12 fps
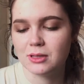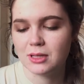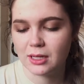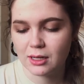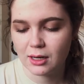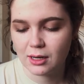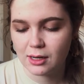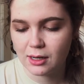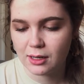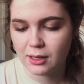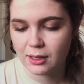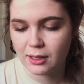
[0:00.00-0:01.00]
There
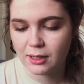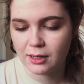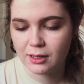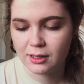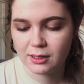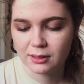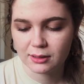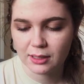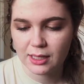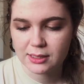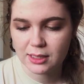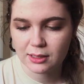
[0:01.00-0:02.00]
are
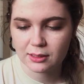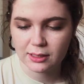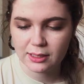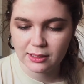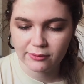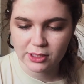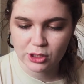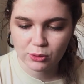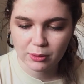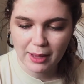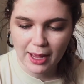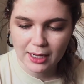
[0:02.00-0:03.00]
lots of little
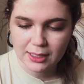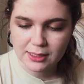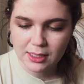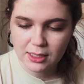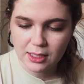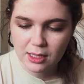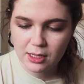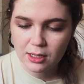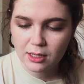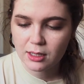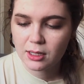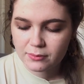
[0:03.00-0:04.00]
individual packets in
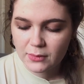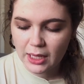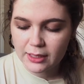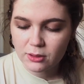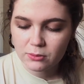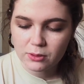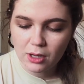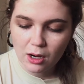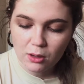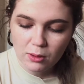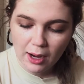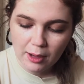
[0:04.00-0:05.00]
here. I don't
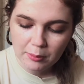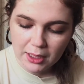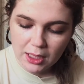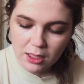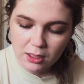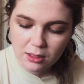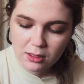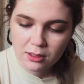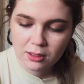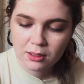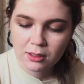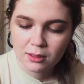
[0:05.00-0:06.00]
know how many,
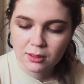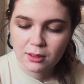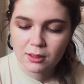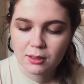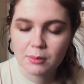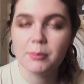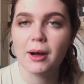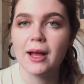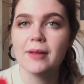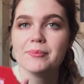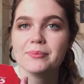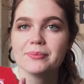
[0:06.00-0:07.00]

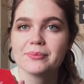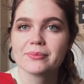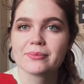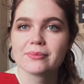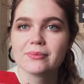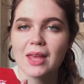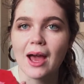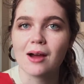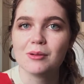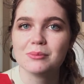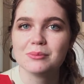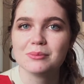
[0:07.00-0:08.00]
but yeah,
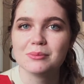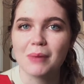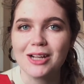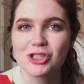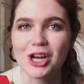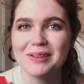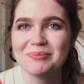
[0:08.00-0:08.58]
matcha.